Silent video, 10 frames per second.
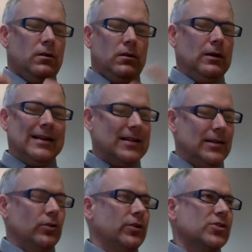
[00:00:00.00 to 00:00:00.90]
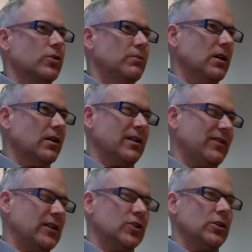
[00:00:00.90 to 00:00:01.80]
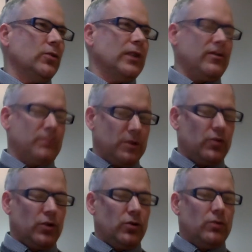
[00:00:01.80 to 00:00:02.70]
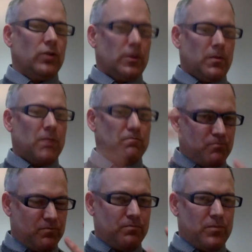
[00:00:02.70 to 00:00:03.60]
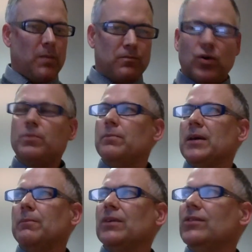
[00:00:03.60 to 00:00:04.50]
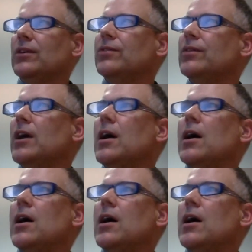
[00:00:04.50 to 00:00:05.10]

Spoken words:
listed on a stock market eventually or whatever, but a proper big business,